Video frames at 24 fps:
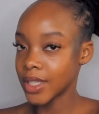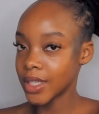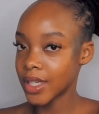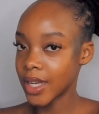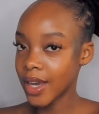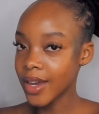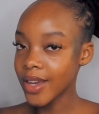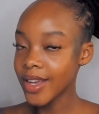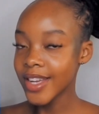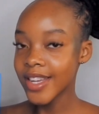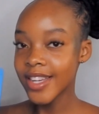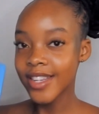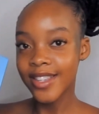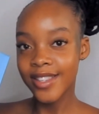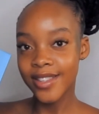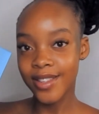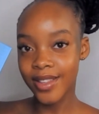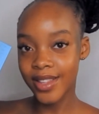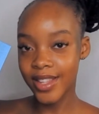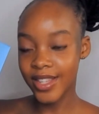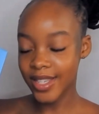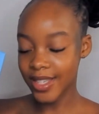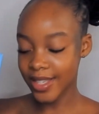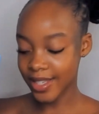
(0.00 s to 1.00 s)
know. So
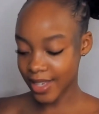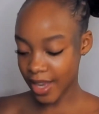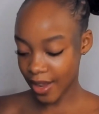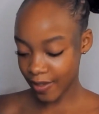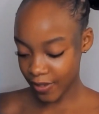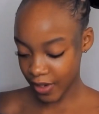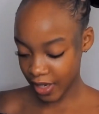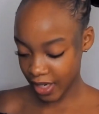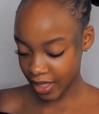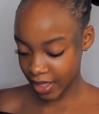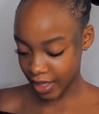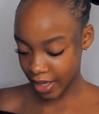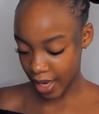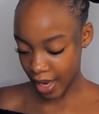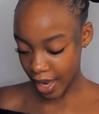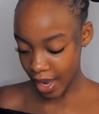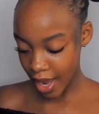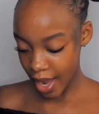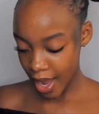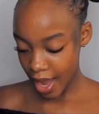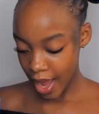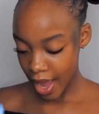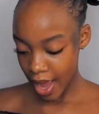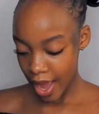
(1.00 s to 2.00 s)
this is definitely
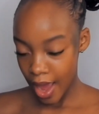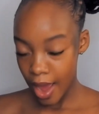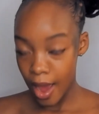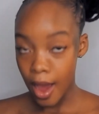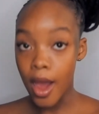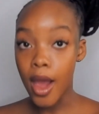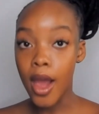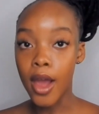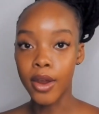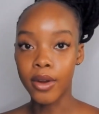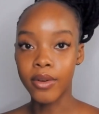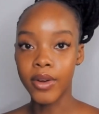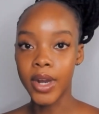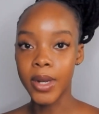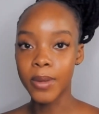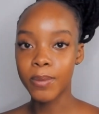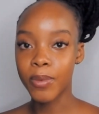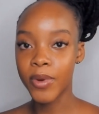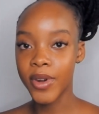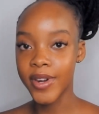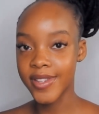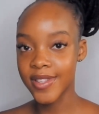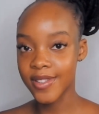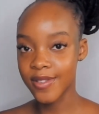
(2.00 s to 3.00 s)
a great
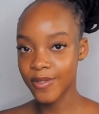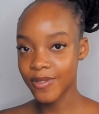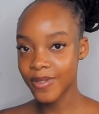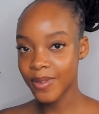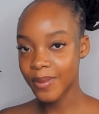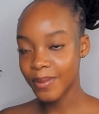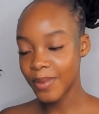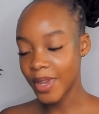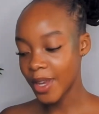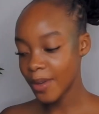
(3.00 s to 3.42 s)
present for